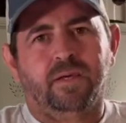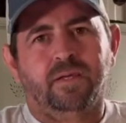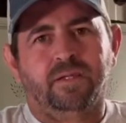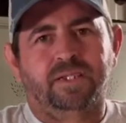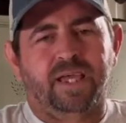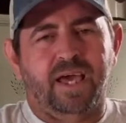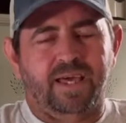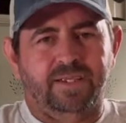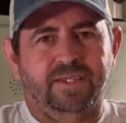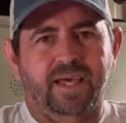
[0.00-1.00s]
the Sky
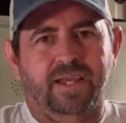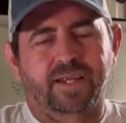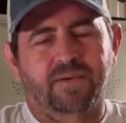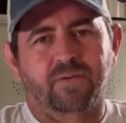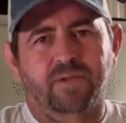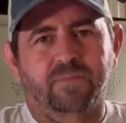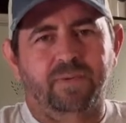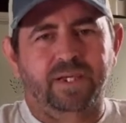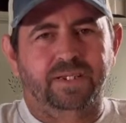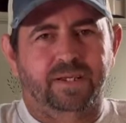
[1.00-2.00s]
decided they wanted to
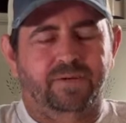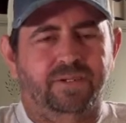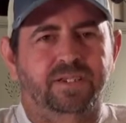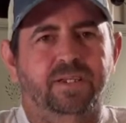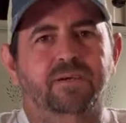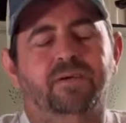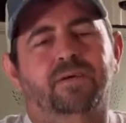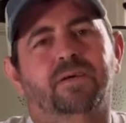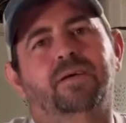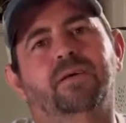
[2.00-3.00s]
piss on us, so
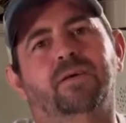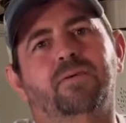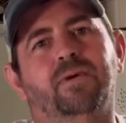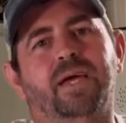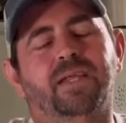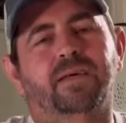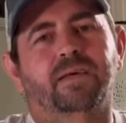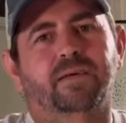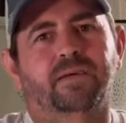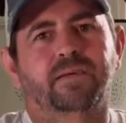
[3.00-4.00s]
we had to
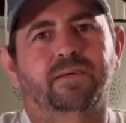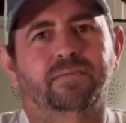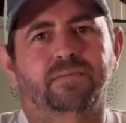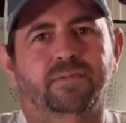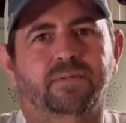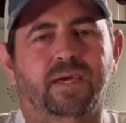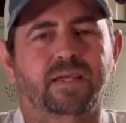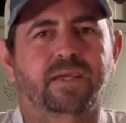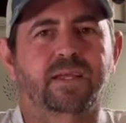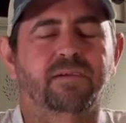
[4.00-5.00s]
kind
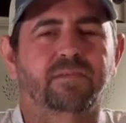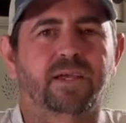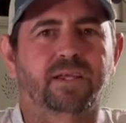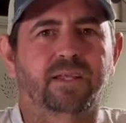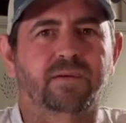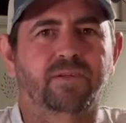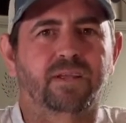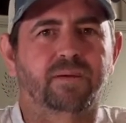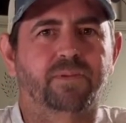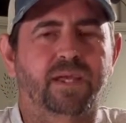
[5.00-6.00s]
of get everything loaded
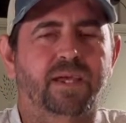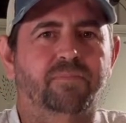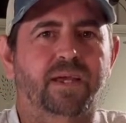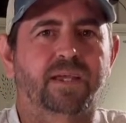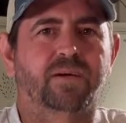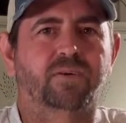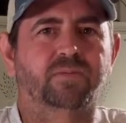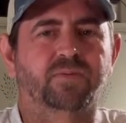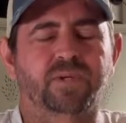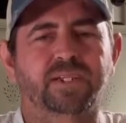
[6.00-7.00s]
up and head back home,
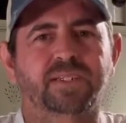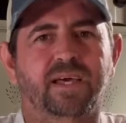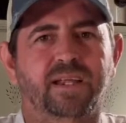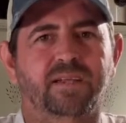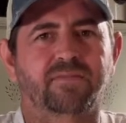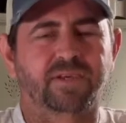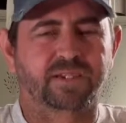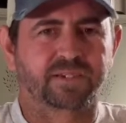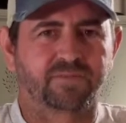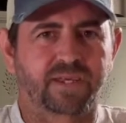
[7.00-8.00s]
and we decided to
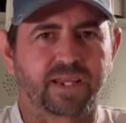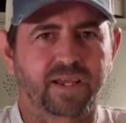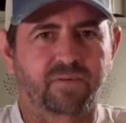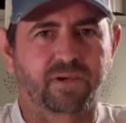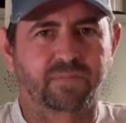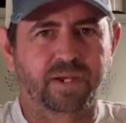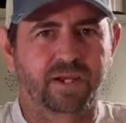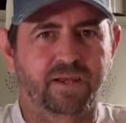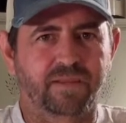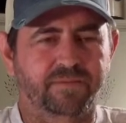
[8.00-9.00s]
finish the video up
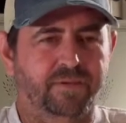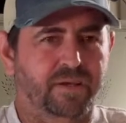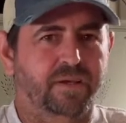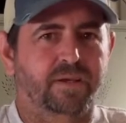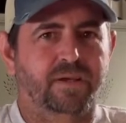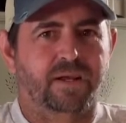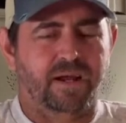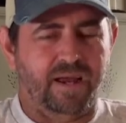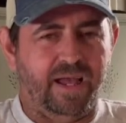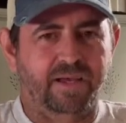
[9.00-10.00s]
here at
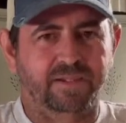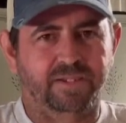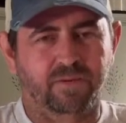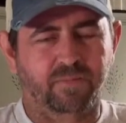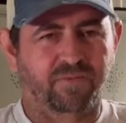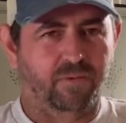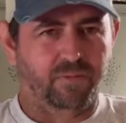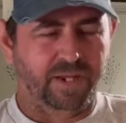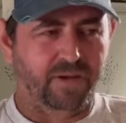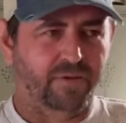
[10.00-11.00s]
our house. So before
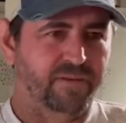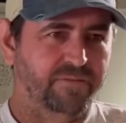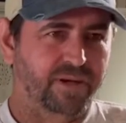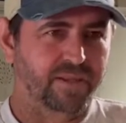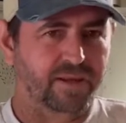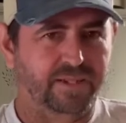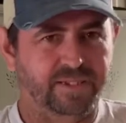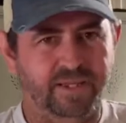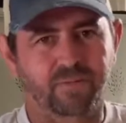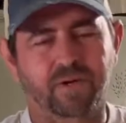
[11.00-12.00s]
we go any further, I'd
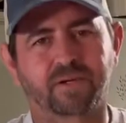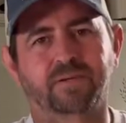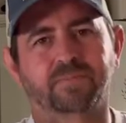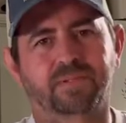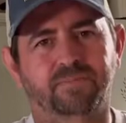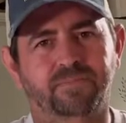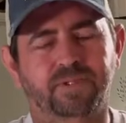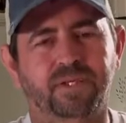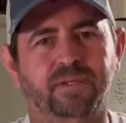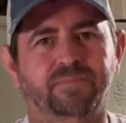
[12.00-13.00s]
say welcome
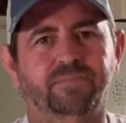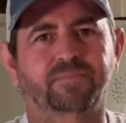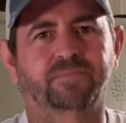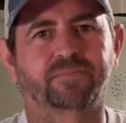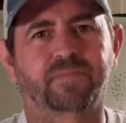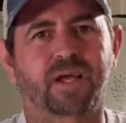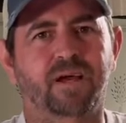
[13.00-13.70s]
to our